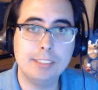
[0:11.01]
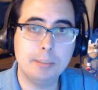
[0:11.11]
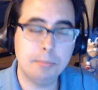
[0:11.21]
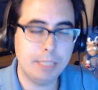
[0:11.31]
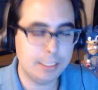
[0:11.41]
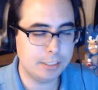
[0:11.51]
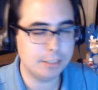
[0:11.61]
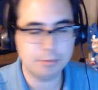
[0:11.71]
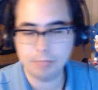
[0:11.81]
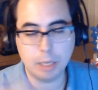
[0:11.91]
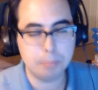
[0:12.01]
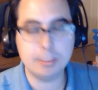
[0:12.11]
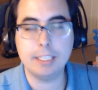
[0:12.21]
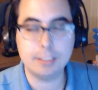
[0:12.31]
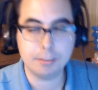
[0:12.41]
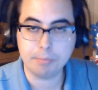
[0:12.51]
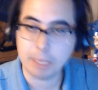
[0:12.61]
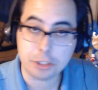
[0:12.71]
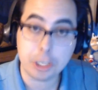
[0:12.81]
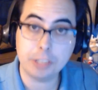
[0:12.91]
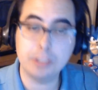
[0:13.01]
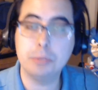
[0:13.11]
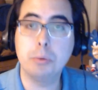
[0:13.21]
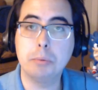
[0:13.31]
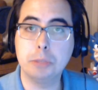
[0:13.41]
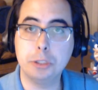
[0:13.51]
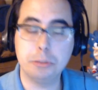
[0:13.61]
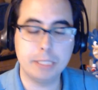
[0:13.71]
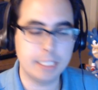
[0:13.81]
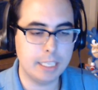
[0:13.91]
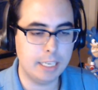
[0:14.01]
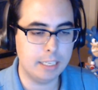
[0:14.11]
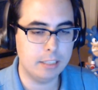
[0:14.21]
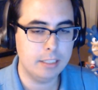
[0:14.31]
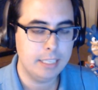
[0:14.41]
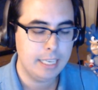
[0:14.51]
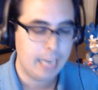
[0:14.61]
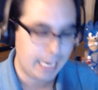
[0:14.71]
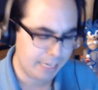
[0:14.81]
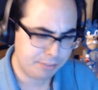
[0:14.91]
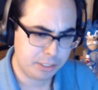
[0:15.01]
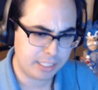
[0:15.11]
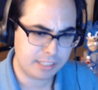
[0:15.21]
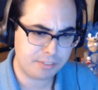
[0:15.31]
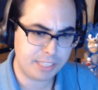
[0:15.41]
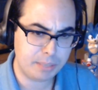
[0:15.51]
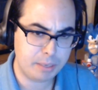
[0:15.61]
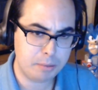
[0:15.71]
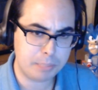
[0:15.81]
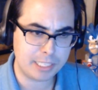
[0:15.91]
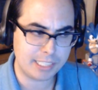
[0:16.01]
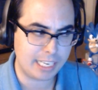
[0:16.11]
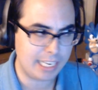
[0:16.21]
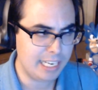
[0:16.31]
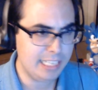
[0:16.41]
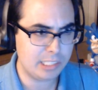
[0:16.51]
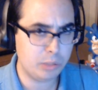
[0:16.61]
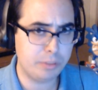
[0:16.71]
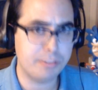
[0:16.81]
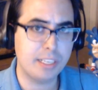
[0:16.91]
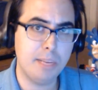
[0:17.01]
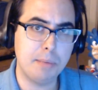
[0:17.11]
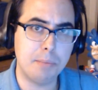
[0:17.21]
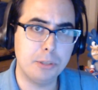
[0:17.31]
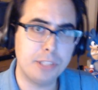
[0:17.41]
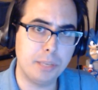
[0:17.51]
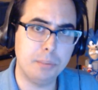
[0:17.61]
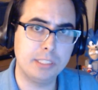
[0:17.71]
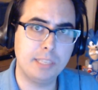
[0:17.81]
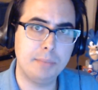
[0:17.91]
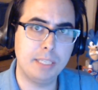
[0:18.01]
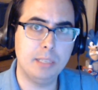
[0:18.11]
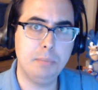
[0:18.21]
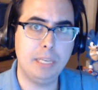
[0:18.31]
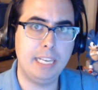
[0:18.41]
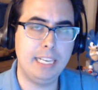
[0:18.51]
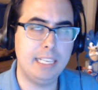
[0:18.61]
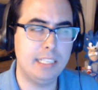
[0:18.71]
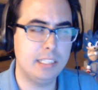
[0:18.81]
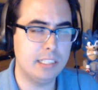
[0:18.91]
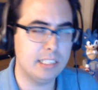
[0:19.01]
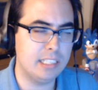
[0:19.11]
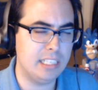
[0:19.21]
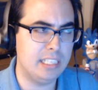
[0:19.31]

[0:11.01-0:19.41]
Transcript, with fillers: to this amazing update of my channel and what we're doing. Uh, I have to get this video out because I kind of sort of forgot my birthday was coming up and